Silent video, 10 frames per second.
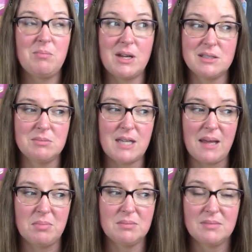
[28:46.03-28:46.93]
bought some
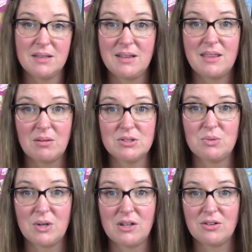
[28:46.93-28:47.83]
tape think that was
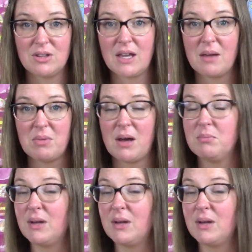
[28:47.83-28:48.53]
the one other thing I bought.